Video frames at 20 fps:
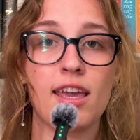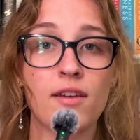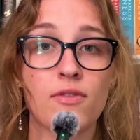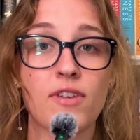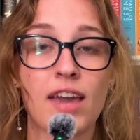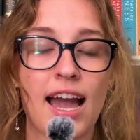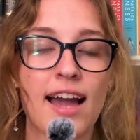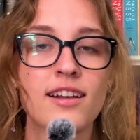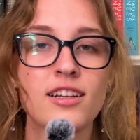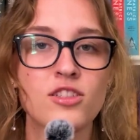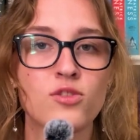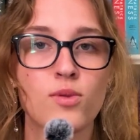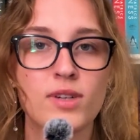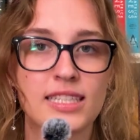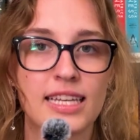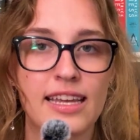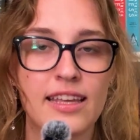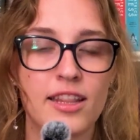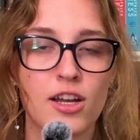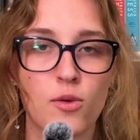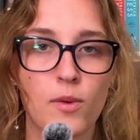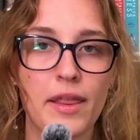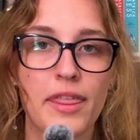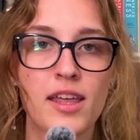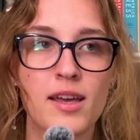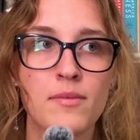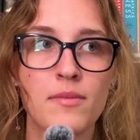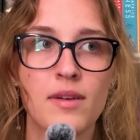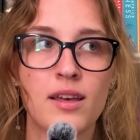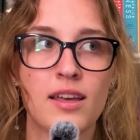If Katniss wasn't in there with
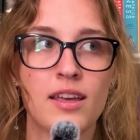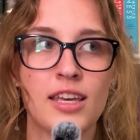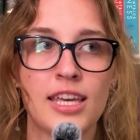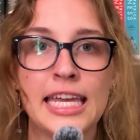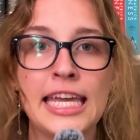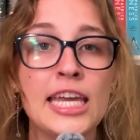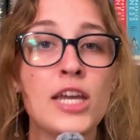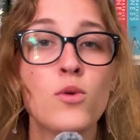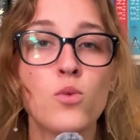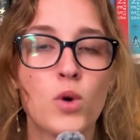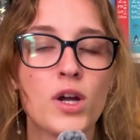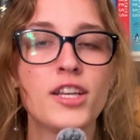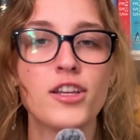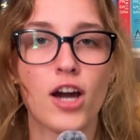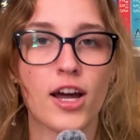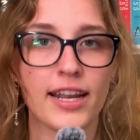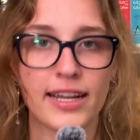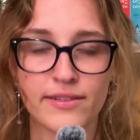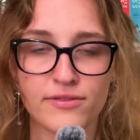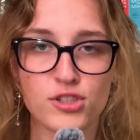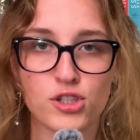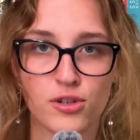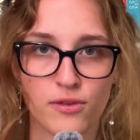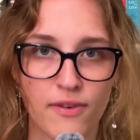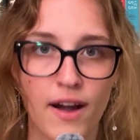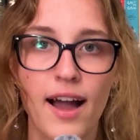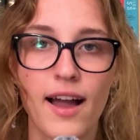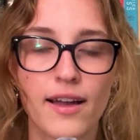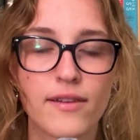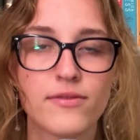him, he would not have
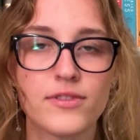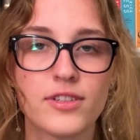survived.